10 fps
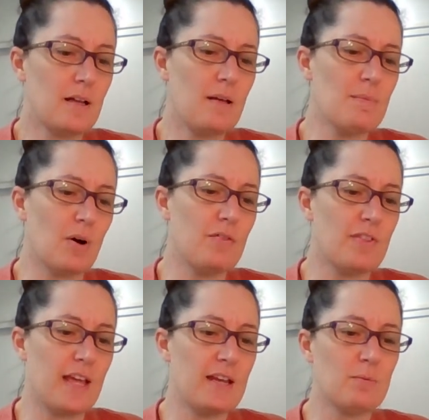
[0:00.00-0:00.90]
"Come on,
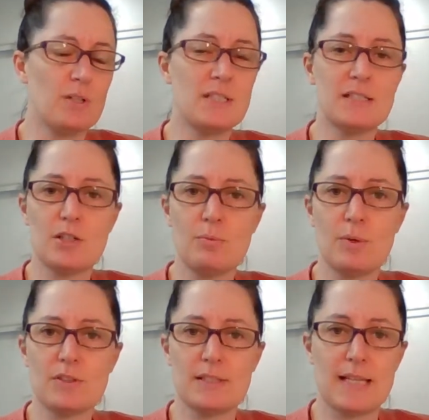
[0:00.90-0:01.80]
then, what is it you
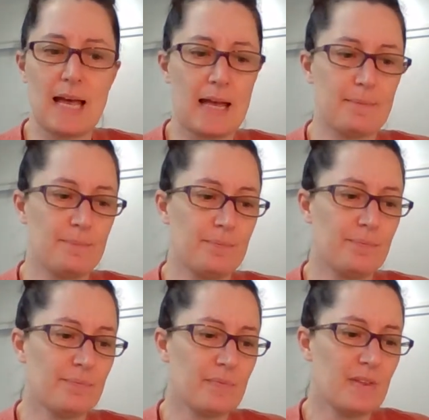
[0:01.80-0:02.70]
want to say?"
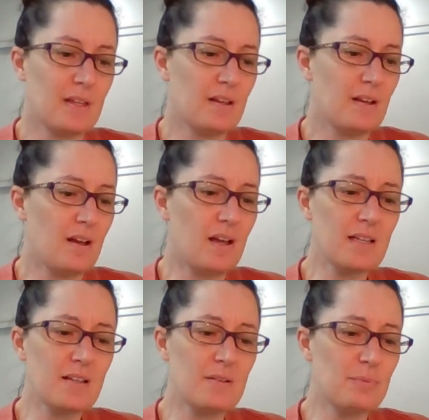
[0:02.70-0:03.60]

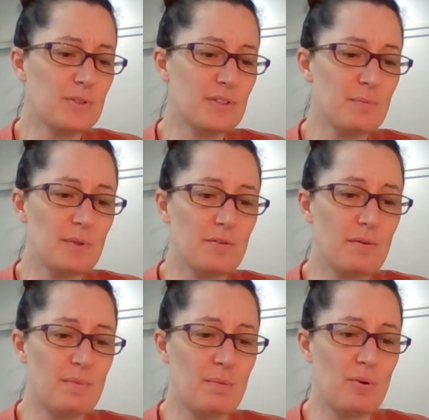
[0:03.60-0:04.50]
"I can't possibly
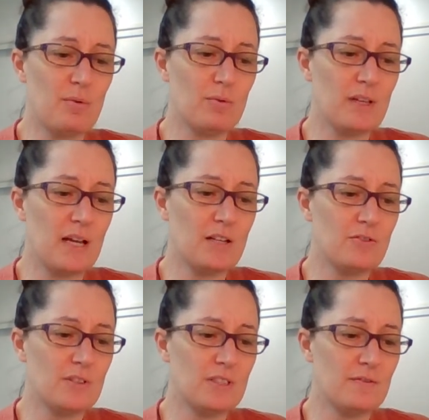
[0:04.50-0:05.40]
remember all the
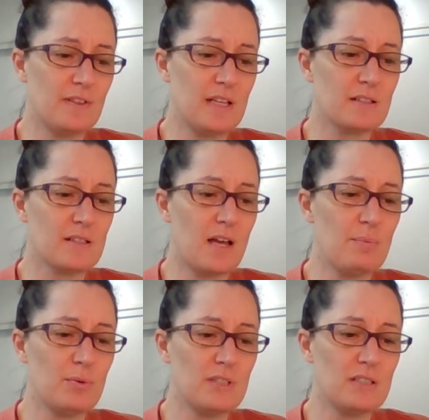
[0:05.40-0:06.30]
hundreds of things
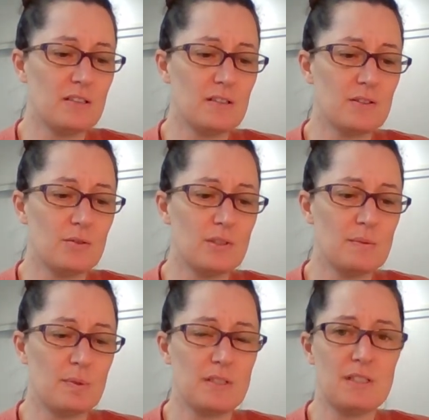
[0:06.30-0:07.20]
I put into the
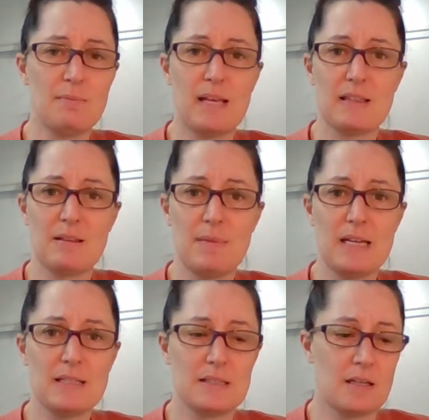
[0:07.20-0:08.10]
saucepan to make the
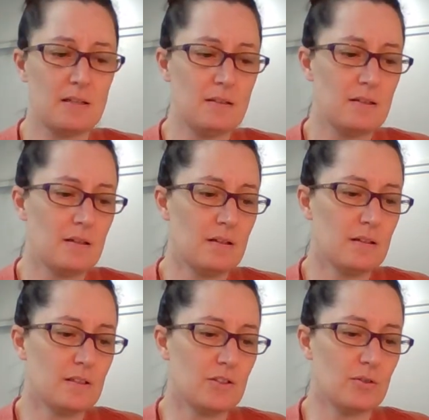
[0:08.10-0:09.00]
medicine,"
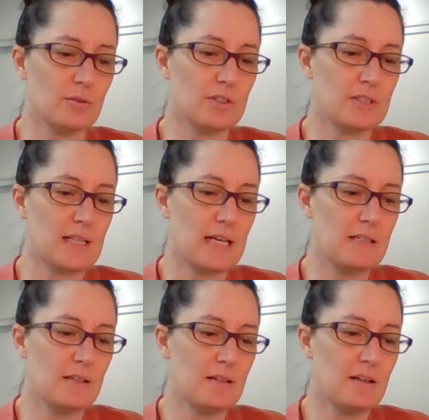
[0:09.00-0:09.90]
George
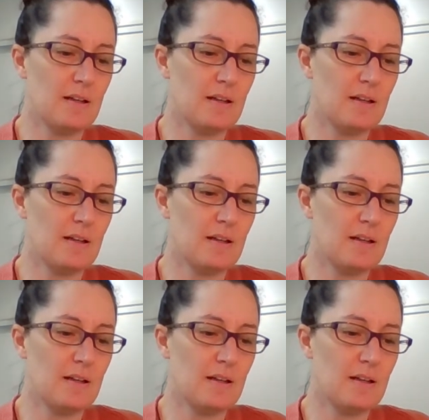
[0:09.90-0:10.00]
said.